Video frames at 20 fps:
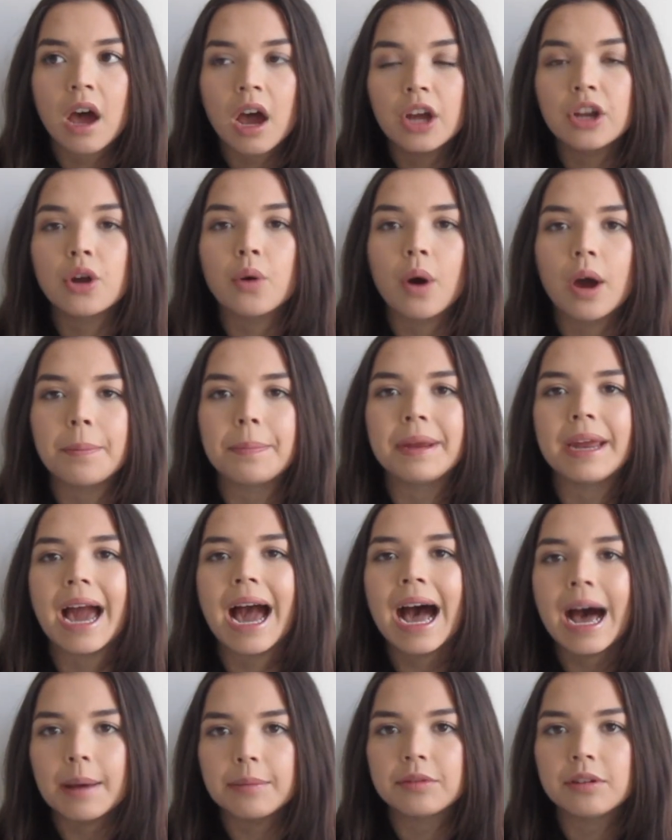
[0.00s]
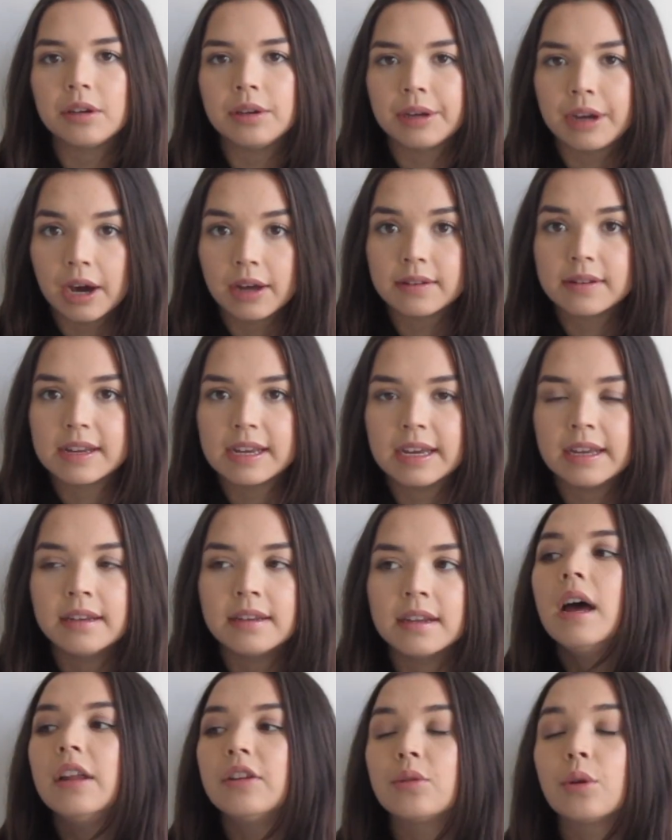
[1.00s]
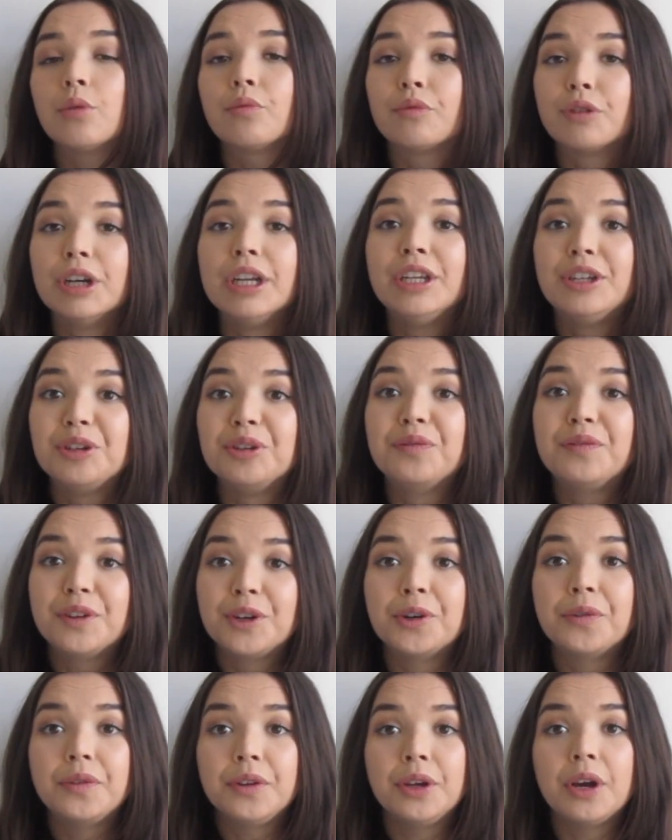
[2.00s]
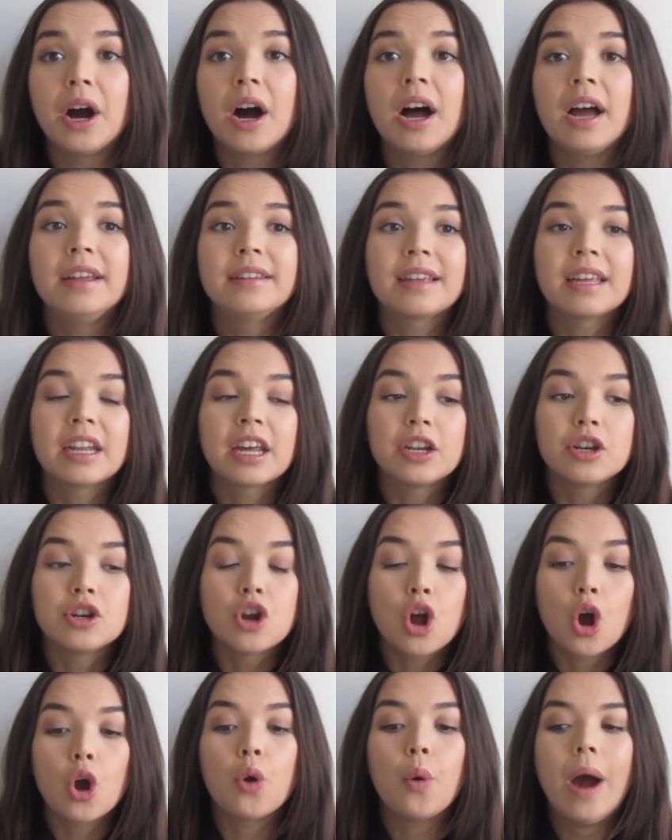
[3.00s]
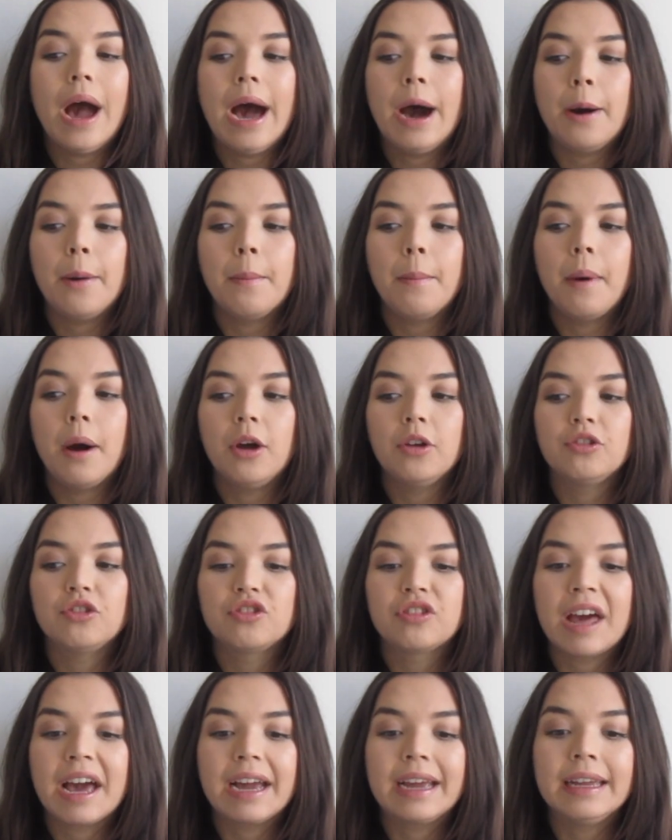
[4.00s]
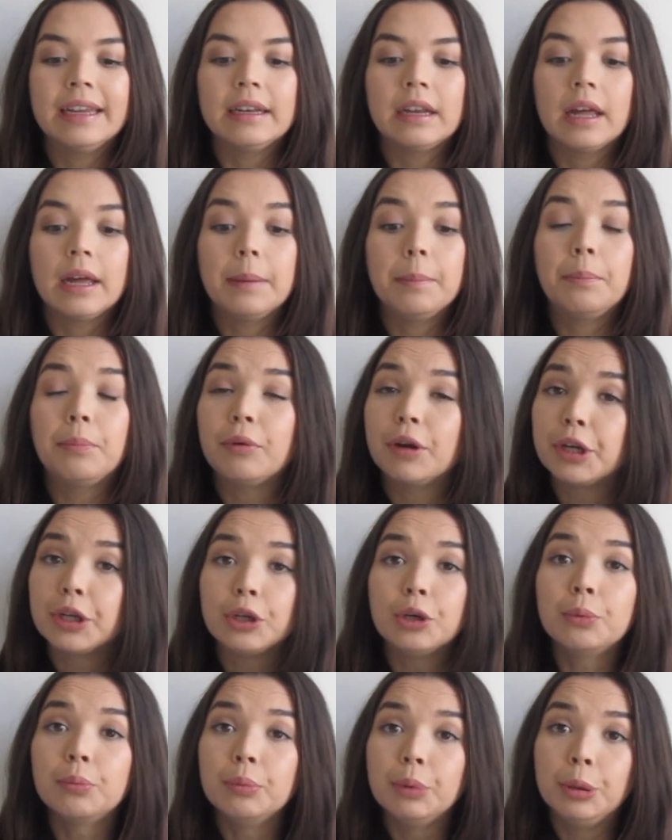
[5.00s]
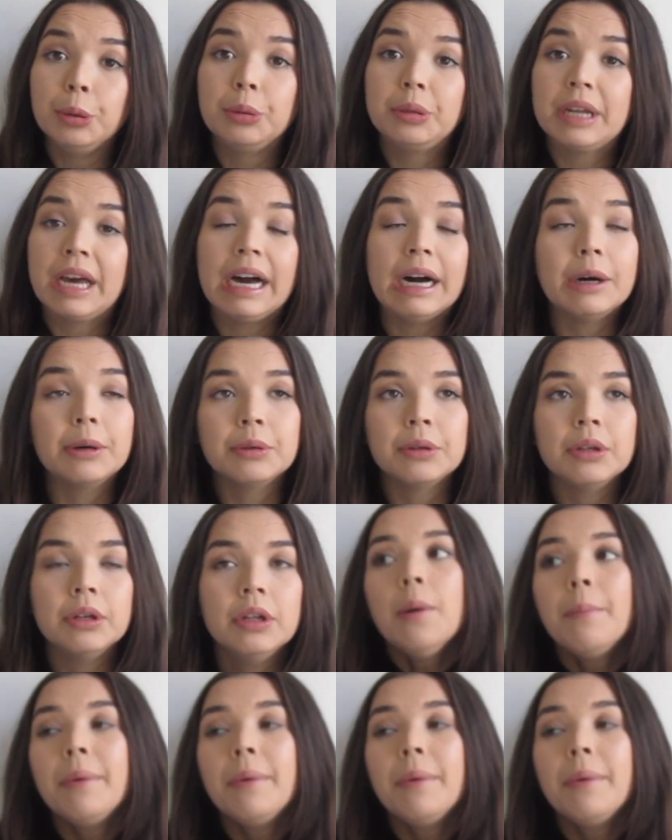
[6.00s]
I know I'd be absolutely gutted, and so I really do feel for you guys, and I know how much that can like bring your mood down.